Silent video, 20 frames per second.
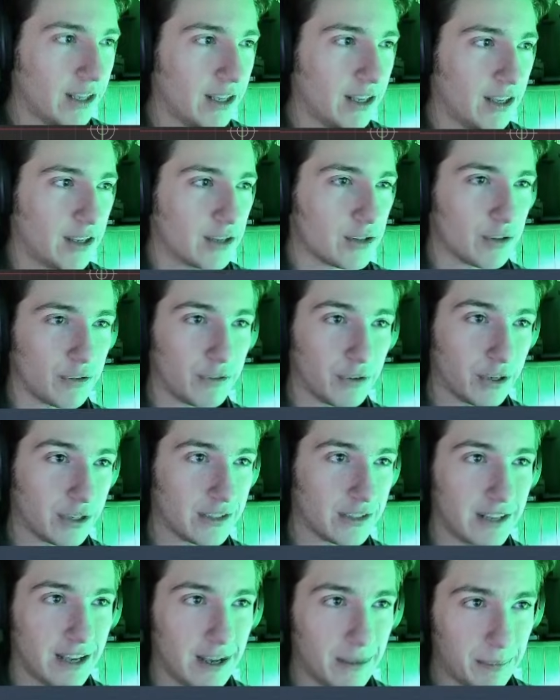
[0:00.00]
So for
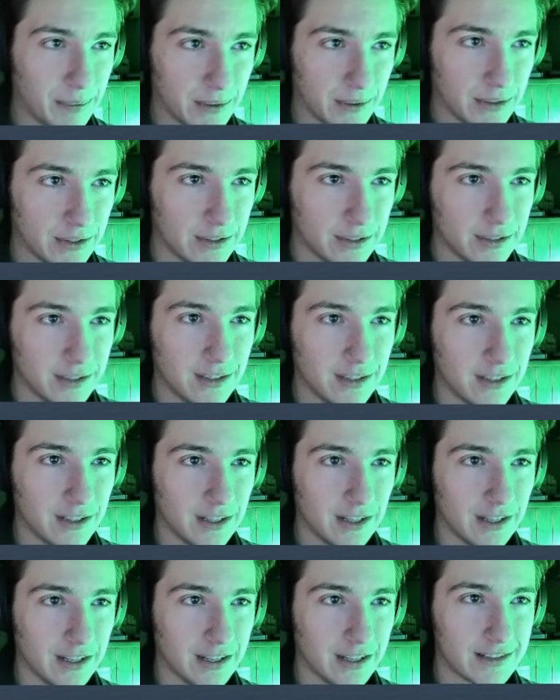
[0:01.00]
example,
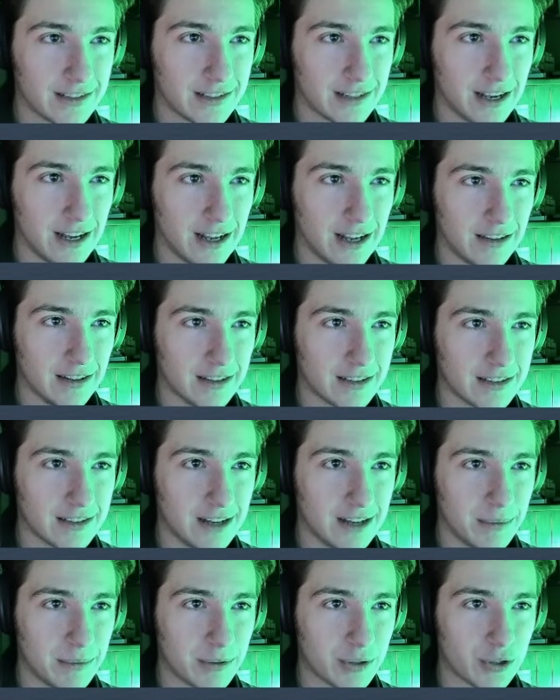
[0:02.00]
let's
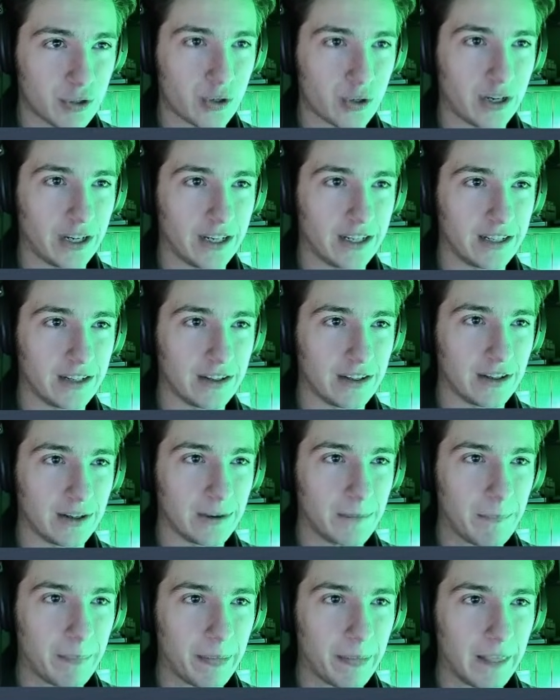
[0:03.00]
demonstrate
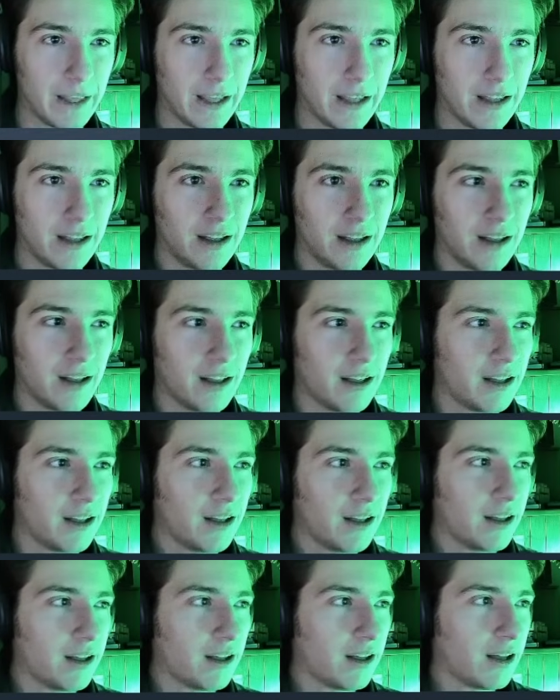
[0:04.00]
here.
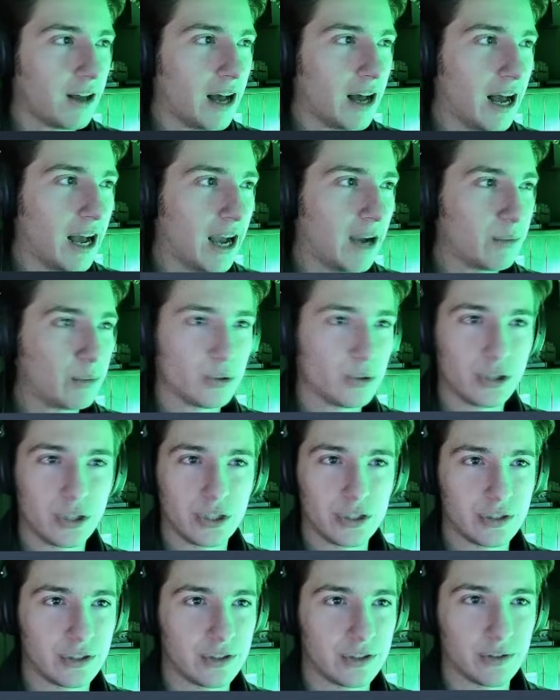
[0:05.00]
I will
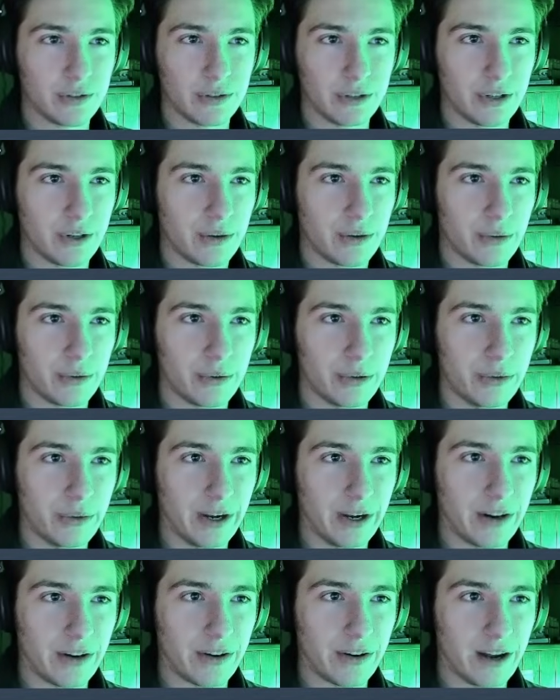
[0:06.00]
just go new
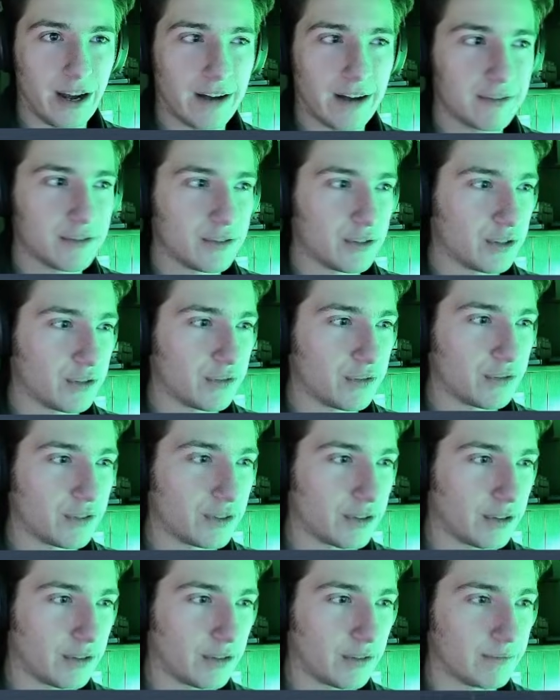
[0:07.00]
aircraft just
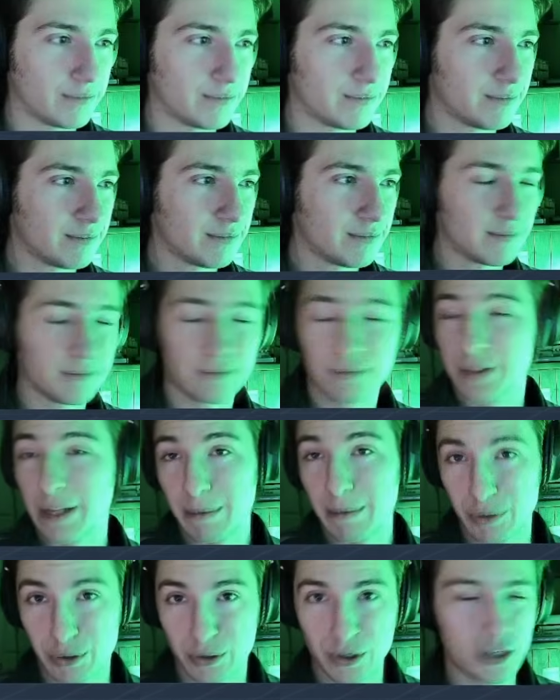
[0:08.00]
for
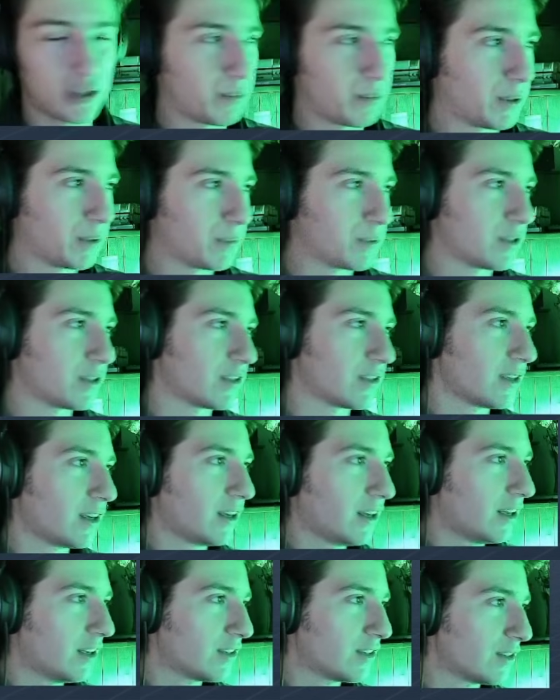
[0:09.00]
demonstration purposes.
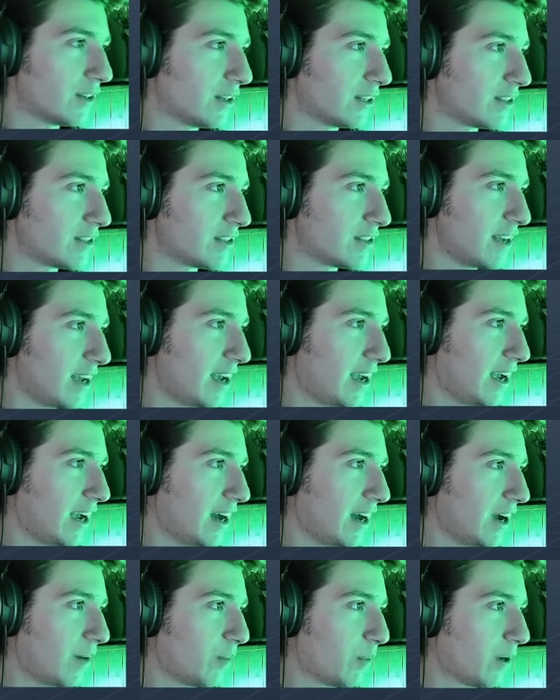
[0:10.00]
So let's say
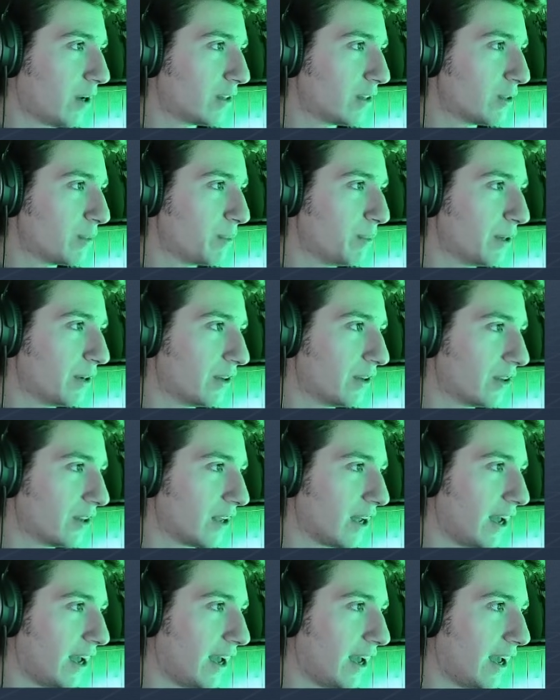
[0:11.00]
I wanted to build
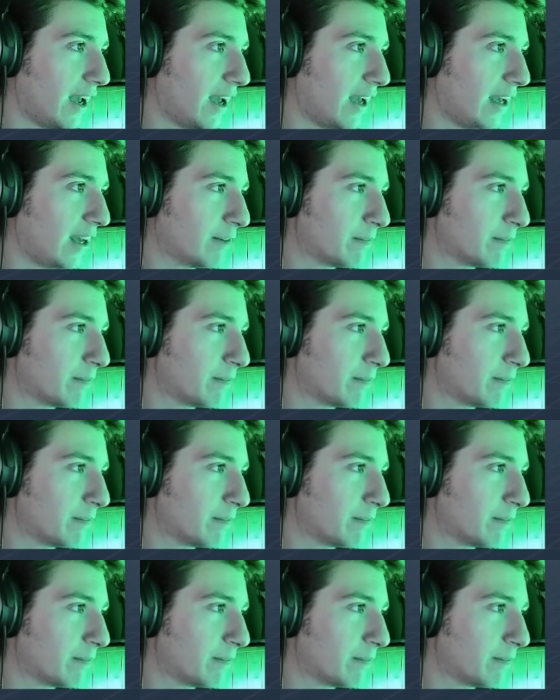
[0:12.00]
a